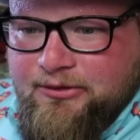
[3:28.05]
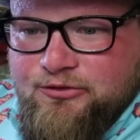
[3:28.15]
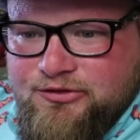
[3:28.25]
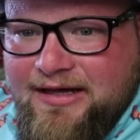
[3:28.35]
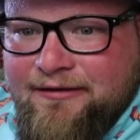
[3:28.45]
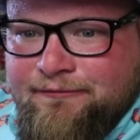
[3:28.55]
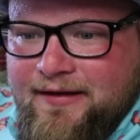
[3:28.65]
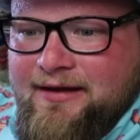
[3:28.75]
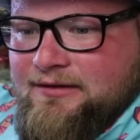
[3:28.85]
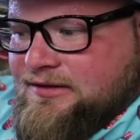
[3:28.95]
But there's a lot of
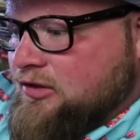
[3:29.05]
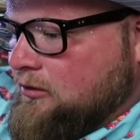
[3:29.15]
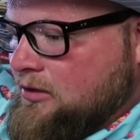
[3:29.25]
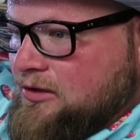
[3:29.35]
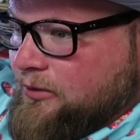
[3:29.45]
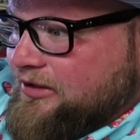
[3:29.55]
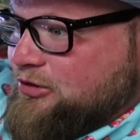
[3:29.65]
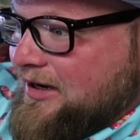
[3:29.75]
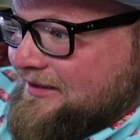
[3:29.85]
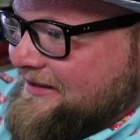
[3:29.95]
fans, so we're gonna
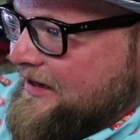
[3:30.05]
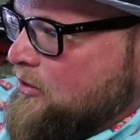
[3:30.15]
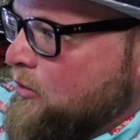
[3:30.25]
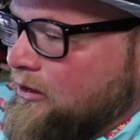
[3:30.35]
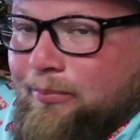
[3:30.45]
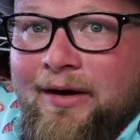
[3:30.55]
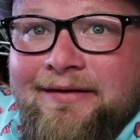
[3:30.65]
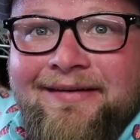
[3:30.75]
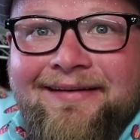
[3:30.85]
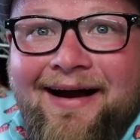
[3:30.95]
try to stay cool. But
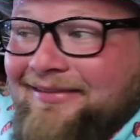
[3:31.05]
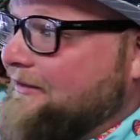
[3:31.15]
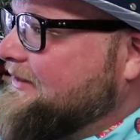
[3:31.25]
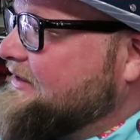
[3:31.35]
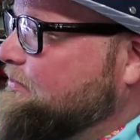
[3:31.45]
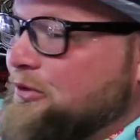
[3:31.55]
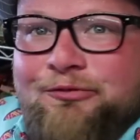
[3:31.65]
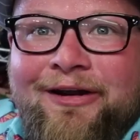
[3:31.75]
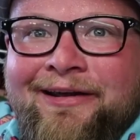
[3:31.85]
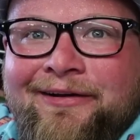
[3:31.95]
I love this booth
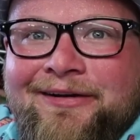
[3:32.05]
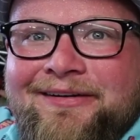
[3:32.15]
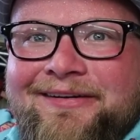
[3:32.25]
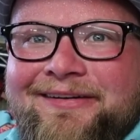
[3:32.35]
right here.